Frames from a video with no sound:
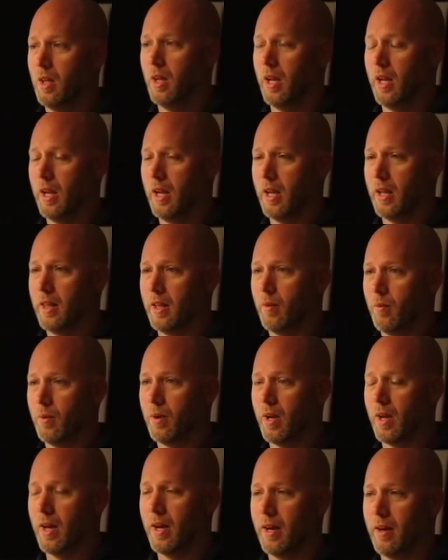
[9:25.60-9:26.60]
and then we
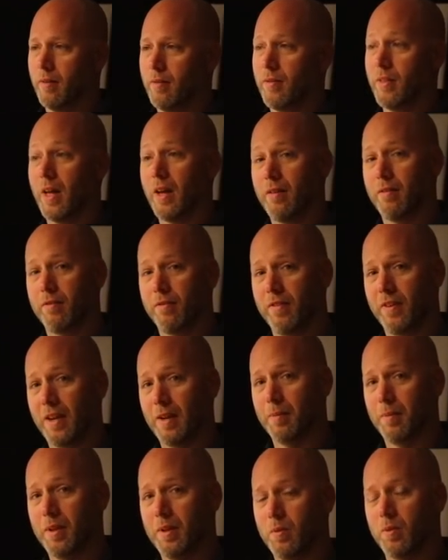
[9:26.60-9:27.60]
have that
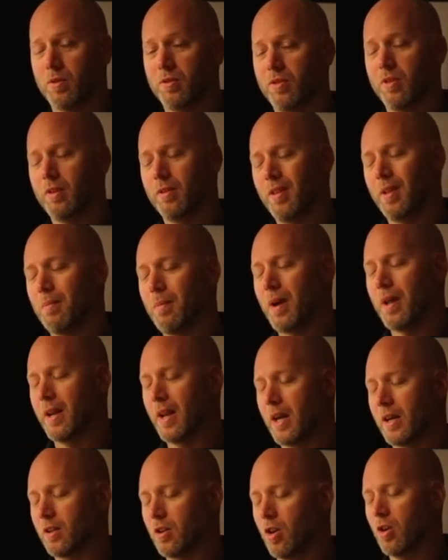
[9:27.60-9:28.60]
family, which they might
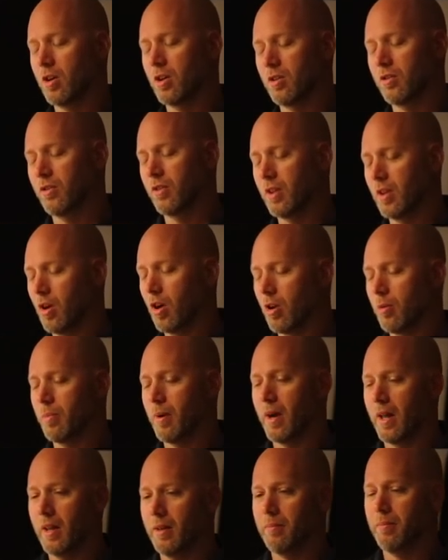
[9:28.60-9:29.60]
not go because of the
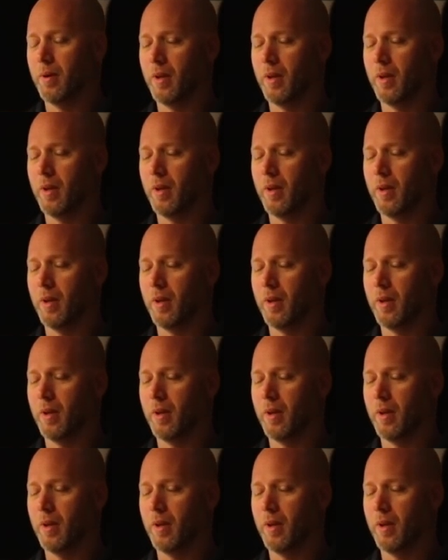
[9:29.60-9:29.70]
autopilot,